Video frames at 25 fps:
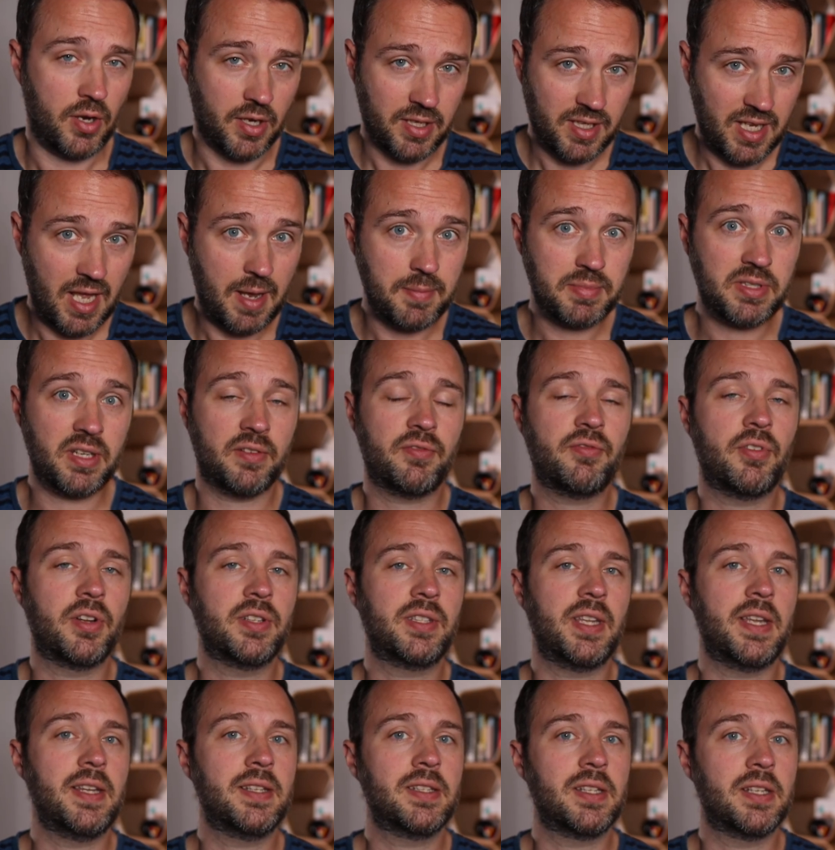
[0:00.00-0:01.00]
I'd kept it for
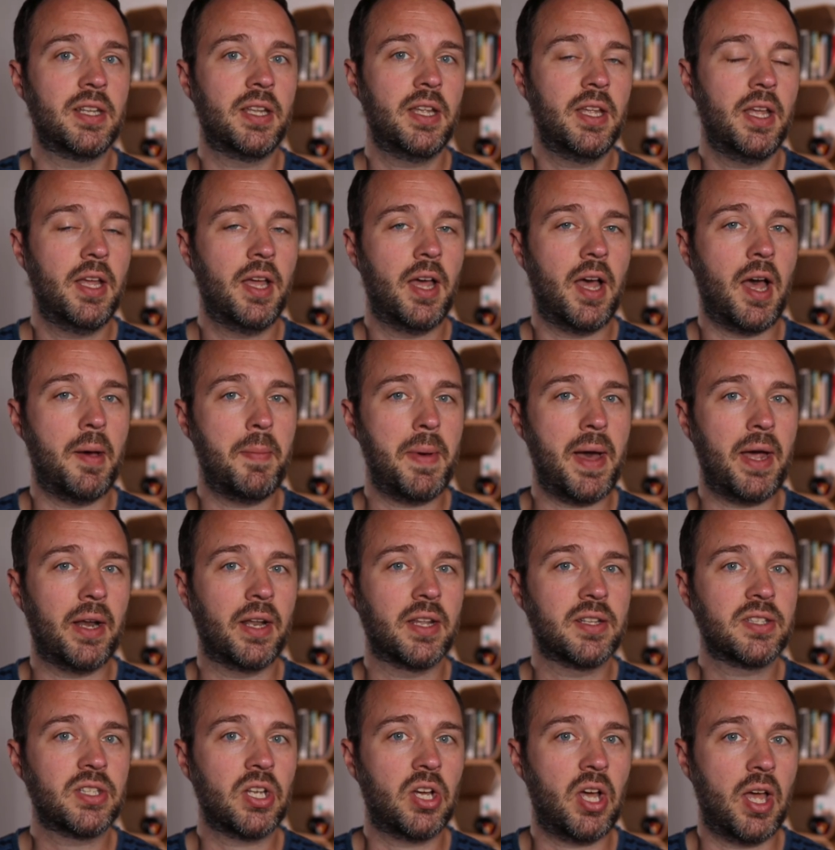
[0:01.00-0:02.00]
a decent
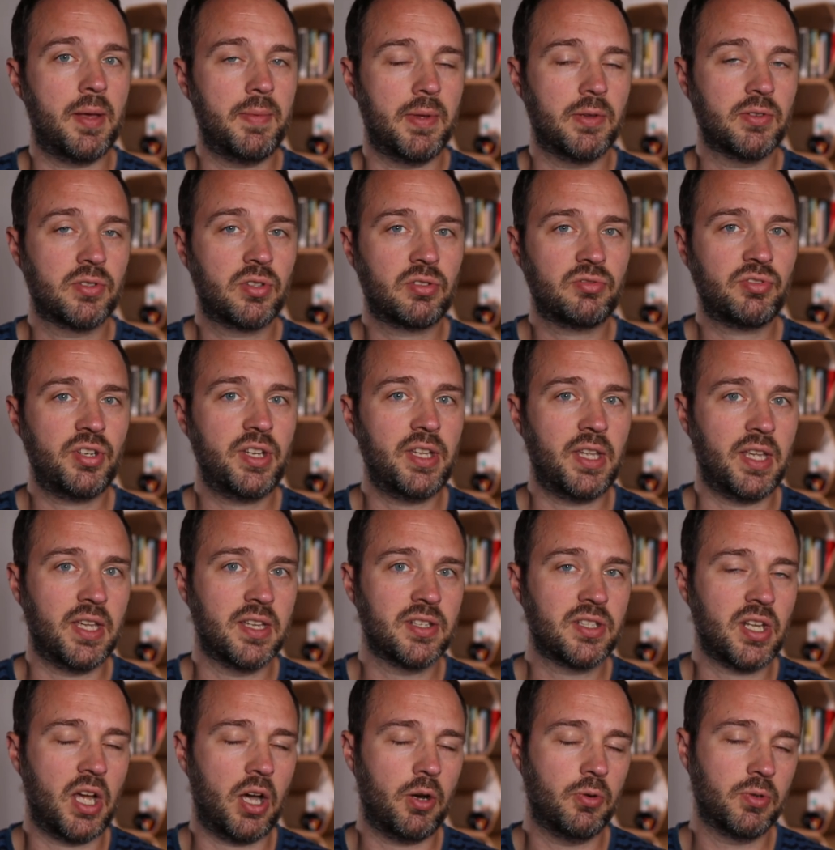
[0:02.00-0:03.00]
amount of time. It was 3
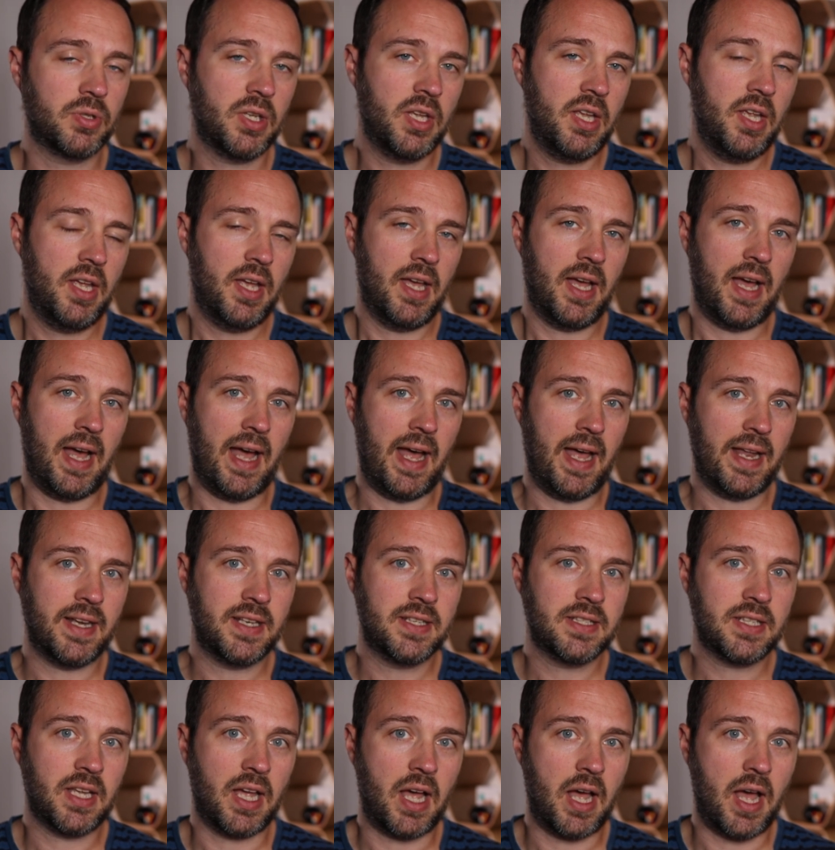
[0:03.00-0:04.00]
years old
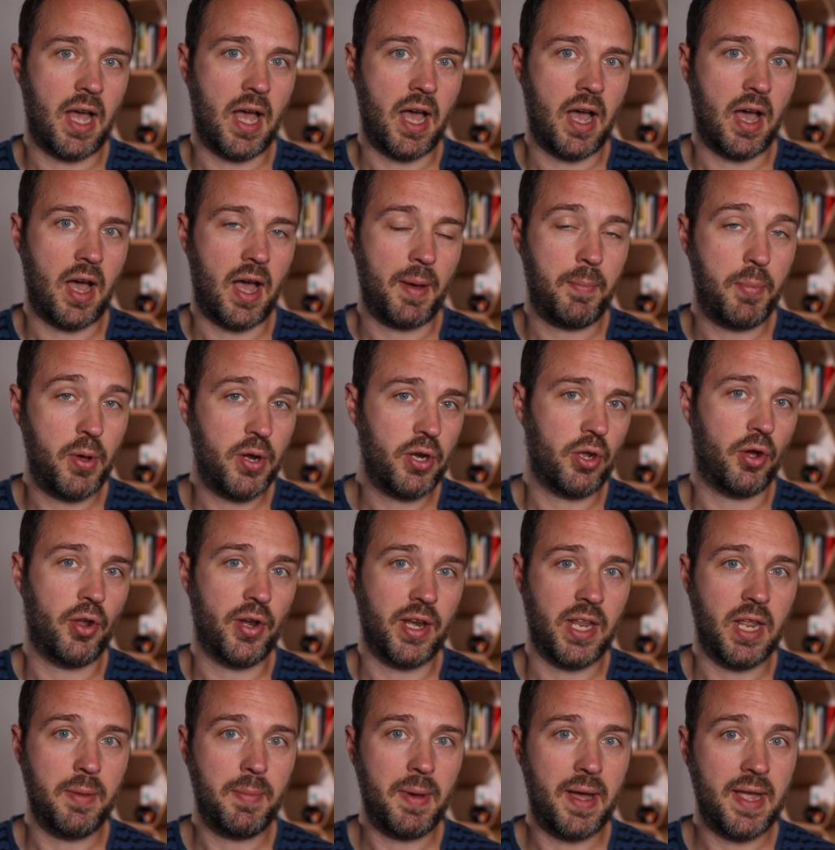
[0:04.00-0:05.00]
and I put it
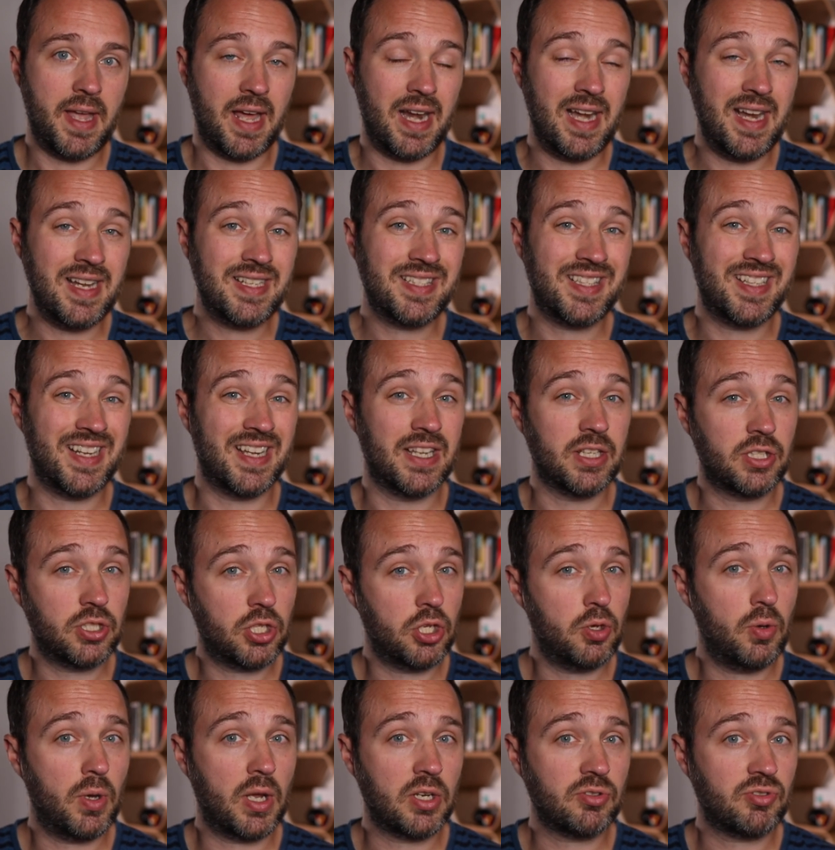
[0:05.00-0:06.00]
on eBay. I listed it at
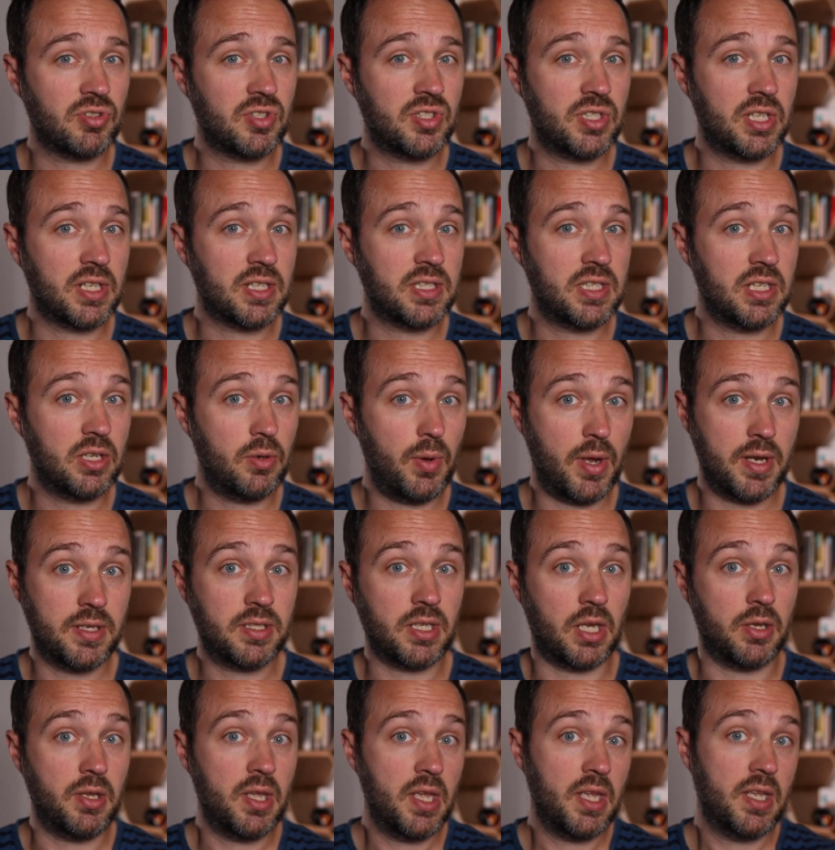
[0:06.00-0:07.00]
260 quid.
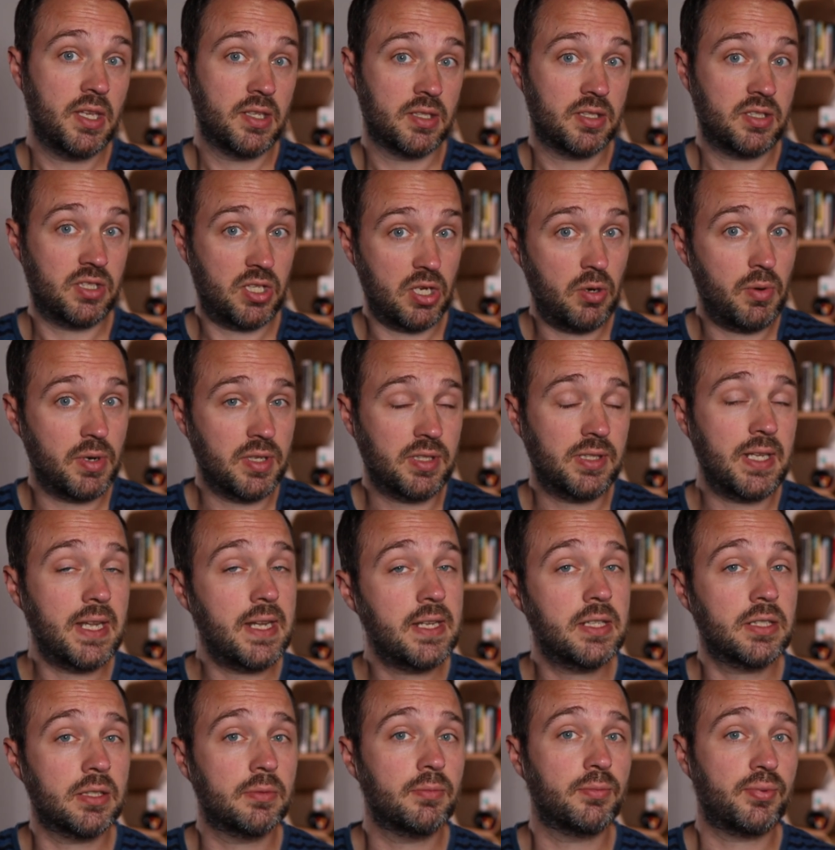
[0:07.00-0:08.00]
So still a
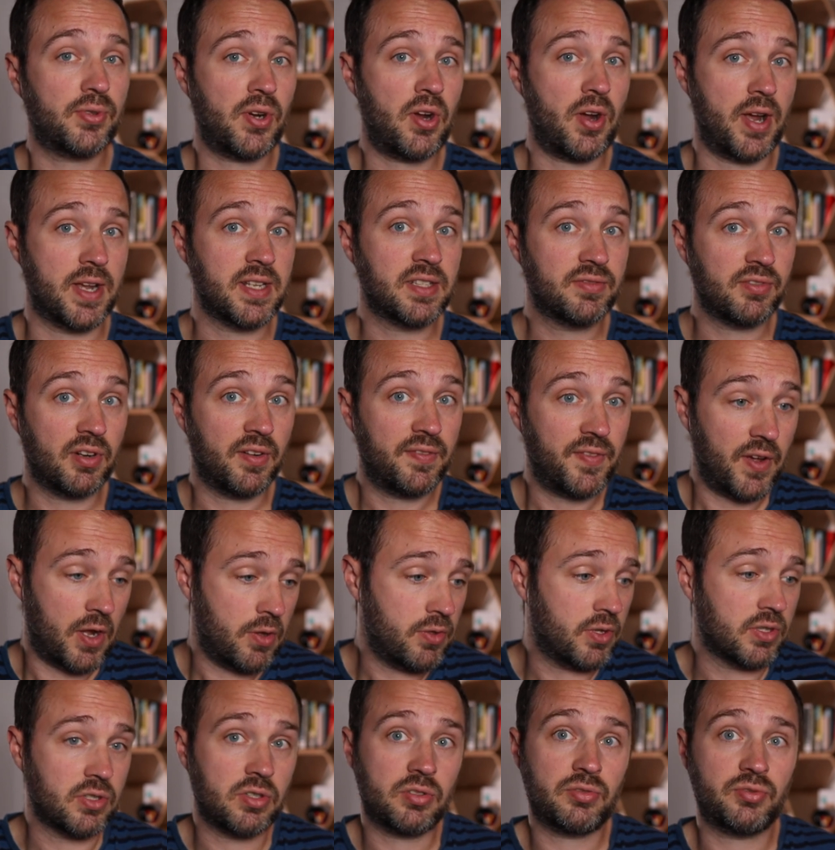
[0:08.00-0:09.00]
decent price for a
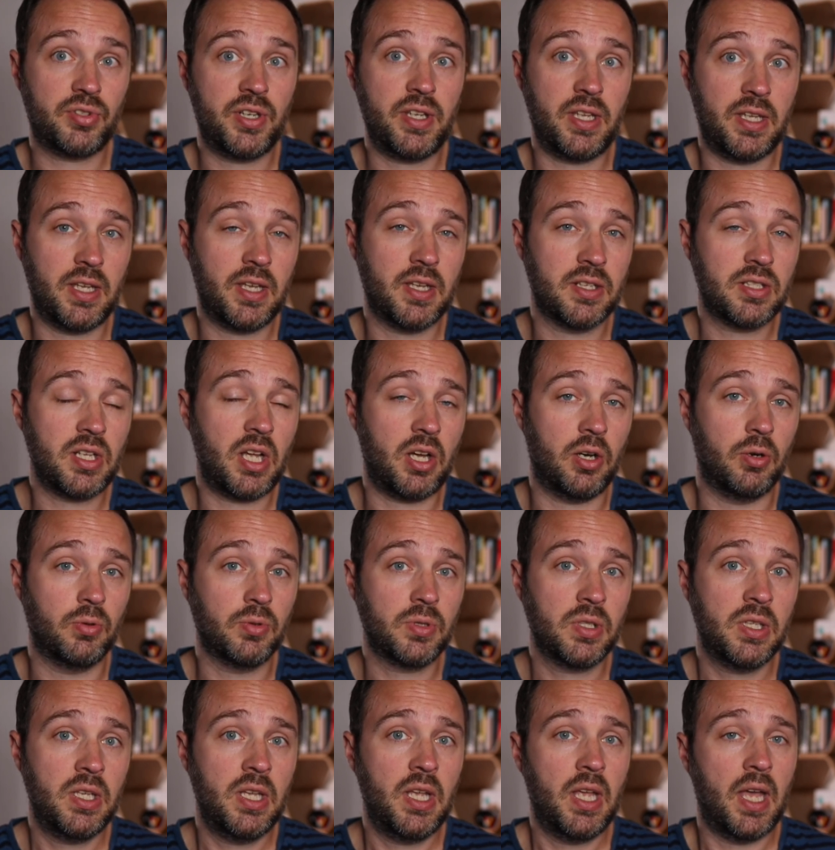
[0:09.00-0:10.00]
phone that's 3 years
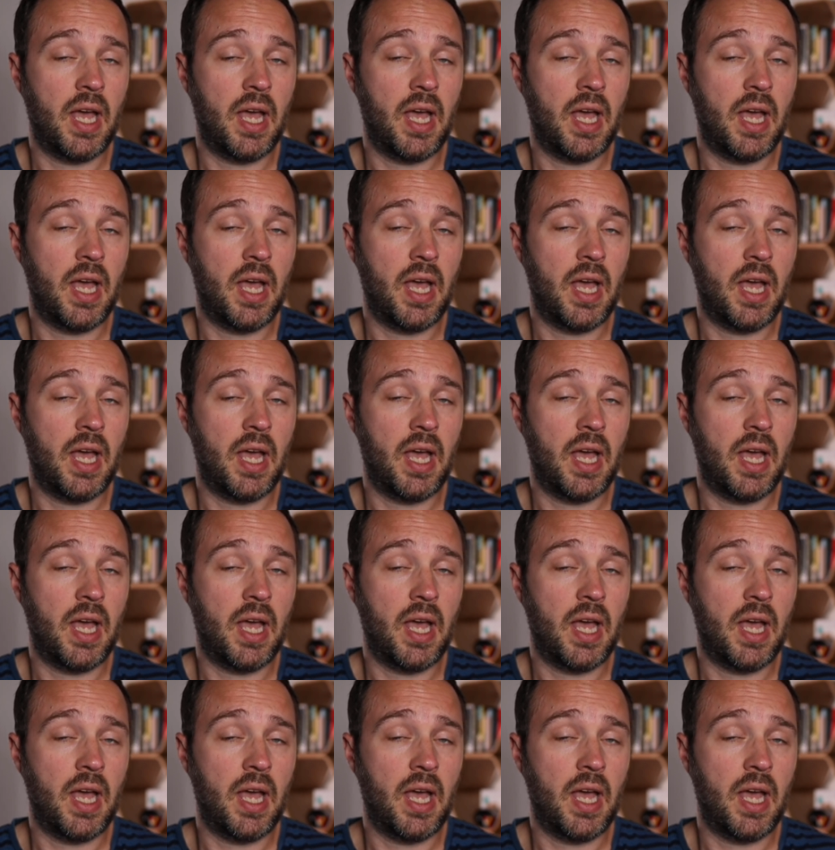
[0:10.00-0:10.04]
old.